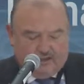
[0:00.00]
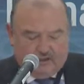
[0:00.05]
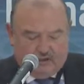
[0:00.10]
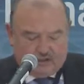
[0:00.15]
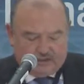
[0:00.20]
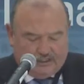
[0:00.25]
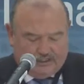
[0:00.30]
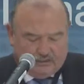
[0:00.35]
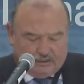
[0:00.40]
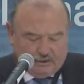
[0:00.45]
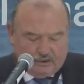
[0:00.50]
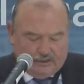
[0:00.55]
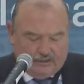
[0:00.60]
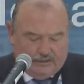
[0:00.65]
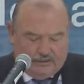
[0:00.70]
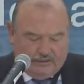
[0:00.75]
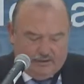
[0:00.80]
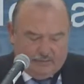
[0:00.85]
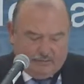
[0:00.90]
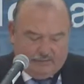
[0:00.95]

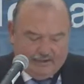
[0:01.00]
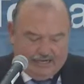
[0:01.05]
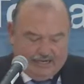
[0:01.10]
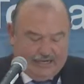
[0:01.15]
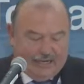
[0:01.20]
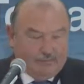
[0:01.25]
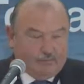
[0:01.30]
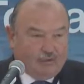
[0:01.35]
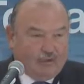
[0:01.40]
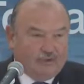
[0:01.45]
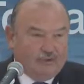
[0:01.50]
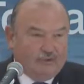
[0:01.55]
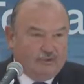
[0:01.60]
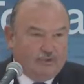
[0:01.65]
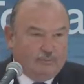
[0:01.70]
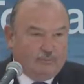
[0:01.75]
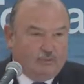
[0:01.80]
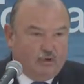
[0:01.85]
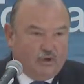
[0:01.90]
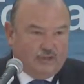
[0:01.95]
policy,
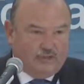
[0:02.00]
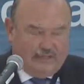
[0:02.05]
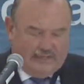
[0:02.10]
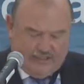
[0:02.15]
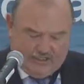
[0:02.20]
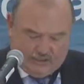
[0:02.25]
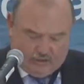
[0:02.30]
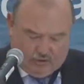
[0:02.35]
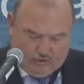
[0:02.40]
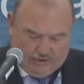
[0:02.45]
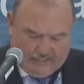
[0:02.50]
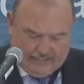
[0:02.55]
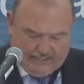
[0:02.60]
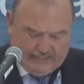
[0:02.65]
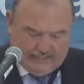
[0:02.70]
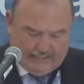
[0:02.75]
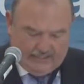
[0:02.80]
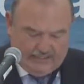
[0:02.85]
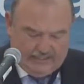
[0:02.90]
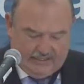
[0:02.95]
visionary ideas for
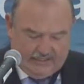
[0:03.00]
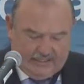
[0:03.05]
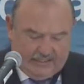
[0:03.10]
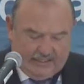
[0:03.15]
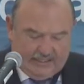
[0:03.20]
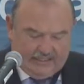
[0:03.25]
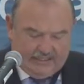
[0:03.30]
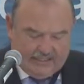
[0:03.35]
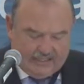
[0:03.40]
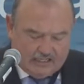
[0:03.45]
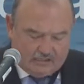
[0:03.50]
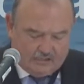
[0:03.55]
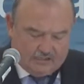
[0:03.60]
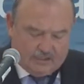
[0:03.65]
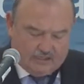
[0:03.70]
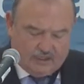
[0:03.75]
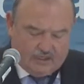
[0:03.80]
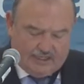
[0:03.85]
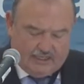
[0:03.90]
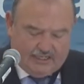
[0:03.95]
the use of
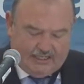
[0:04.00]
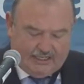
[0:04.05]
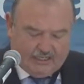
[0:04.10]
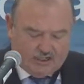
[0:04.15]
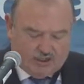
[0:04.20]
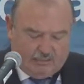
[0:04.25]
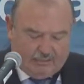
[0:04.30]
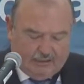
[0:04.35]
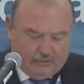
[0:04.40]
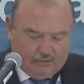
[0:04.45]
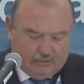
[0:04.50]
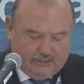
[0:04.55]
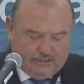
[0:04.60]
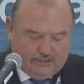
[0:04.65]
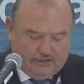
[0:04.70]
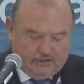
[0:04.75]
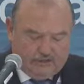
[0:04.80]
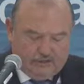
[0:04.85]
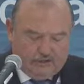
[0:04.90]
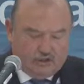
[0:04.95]
open information
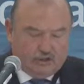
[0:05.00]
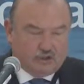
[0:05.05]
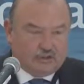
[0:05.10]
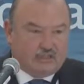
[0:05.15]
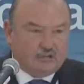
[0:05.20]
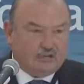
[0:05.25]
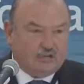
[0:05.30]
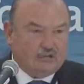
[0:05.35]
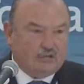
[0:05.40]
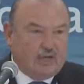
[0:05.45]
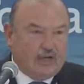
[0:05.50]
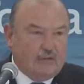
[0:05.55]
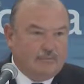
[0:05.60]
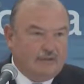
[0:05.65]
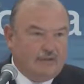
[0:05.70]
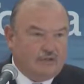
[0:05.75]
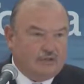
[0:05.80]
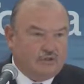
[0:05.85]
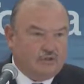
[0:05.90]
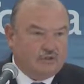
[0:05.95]
on governments, new
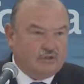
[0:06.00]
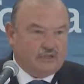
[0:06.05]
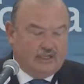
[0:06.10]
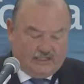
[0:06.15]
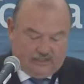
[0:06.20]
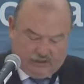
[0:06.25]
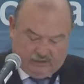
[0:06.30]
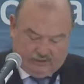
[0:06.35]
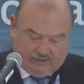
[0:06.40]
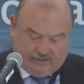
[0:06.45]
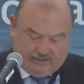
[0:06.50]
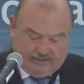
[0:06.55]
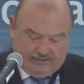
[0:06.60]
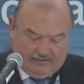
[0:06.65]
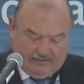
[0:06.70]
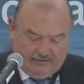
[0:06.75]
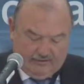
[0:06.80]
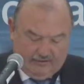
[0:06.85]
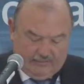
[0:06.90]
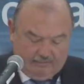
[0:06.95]
models for
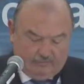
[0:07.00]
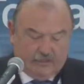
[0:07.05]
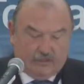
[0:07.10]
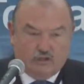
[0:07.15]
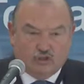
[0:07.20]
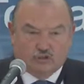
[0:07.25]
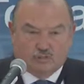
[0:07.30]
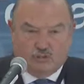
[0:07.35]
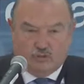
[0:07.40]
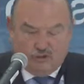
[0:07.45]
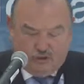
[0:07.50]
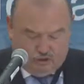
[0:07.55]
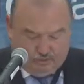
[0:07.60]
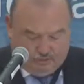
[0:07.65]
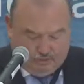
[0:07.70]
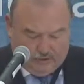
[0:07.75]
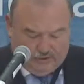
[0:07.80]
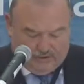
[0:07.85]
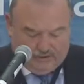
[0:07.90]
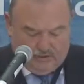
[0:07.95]
treatment of information,
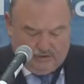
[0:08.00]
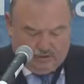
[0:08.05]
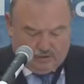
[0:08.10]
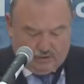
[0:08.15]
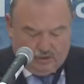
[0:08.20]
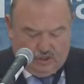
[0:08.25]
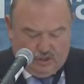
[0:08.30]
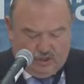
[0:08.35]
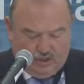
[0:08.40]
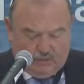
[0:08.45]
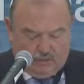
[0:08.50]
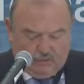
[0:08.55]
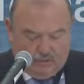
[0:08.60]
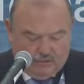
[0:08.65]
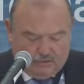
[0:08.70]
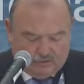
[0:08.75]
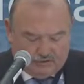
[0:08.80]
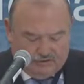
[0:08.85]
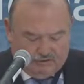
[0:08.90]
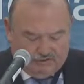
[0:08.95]
as well as their
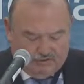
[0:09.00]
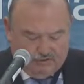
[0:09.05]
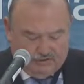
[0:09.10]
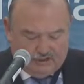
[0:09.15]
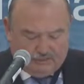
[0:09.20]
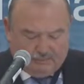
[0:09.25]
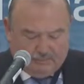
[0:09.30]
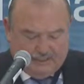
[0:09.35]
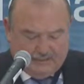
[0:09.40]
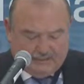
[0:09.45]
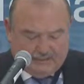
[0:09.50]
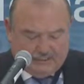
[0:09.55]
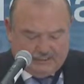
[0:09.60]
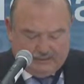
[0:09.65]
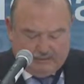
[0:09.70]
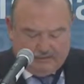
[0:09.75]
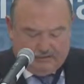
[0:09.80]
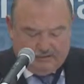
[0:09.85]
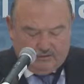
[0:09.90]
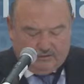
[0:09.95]
visualization.
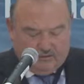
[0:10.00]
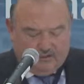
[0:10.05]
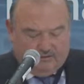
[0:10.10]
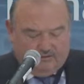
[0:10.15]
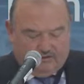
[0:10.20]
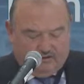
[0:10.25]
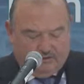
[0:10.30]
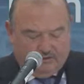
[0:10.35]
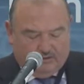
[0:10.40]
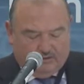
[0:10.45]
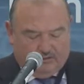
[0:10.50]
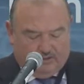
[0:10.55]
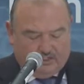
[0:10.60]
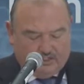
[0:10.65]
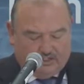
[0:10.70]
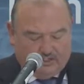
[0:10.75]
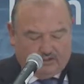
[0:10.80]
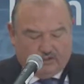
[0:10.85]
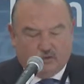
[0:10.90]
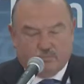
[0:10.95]
Open data without the
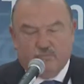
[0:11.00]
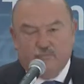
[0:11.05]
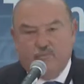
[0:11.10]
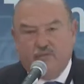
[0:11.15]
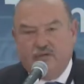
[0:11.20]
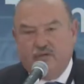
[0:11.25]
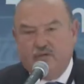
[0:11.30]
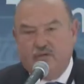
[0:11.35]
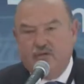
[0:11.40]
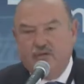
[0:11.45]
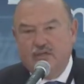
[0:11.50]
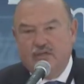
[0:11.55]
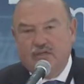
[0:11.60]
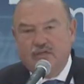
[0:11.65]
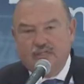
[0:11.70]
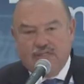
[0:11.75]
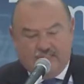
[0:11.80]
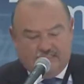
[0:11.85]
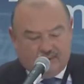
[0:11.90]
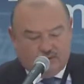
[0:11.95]
citizens' participation
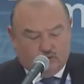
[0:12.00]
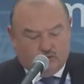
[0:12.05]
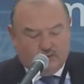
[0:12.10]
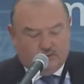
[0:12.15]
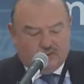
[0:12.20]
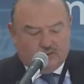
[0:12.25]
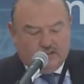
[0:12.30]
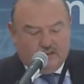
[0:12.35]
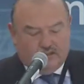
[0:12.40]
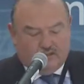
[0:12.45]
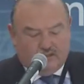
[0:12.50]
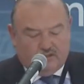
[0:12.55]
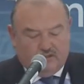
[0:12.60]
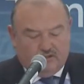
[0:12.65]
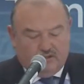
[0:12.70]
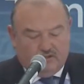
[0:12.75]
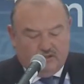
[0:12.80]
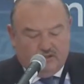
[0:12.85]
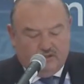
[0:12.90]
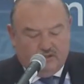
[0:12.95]
in the collection of
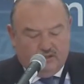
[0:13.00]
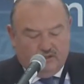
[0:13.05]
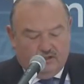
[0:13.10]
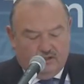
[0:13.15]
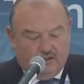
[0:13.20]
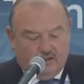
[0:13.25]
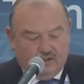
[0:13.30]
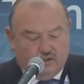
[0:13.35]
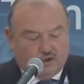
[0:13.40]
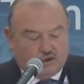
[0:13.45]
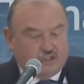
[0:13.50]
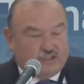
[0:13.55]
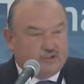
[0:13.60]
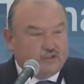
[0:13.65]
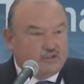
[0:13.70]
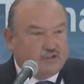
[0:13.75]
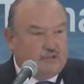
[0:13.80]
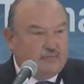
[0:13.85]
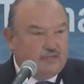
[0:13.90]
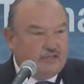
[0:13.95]
information is